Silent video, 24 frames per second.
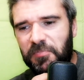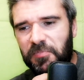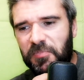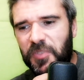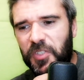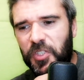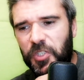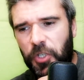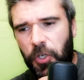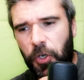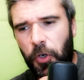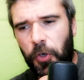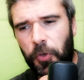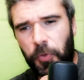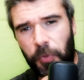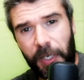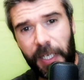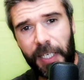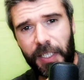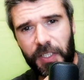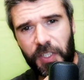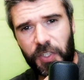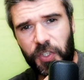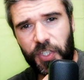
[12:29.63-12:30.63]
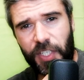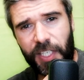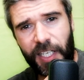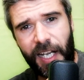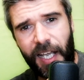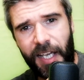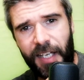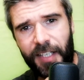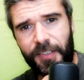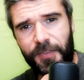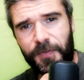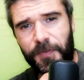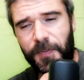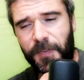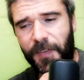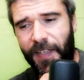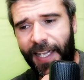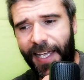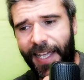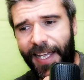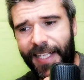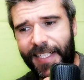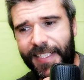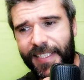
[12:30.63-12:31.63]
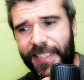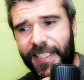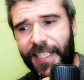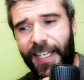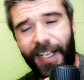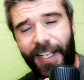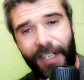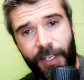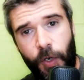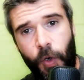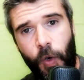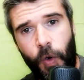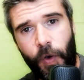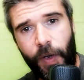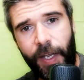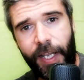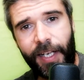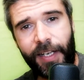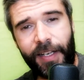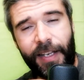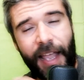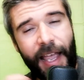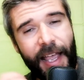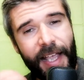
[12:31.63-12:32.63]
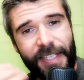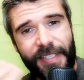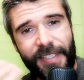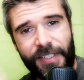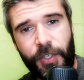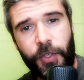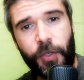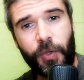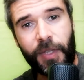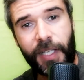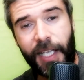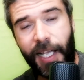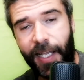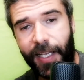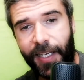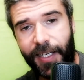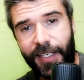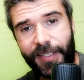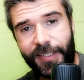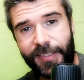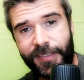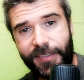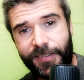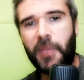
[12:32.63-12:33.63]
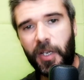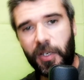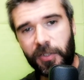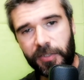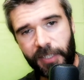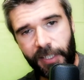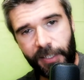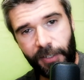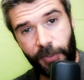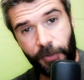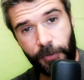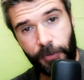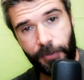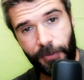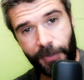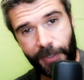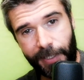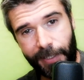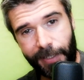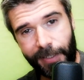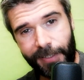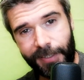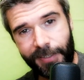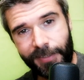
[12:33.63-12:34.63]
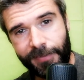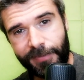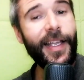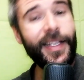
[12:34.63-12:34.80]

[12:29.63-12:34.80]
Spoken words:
scurrilous enough and annoying as you like, because I know you like.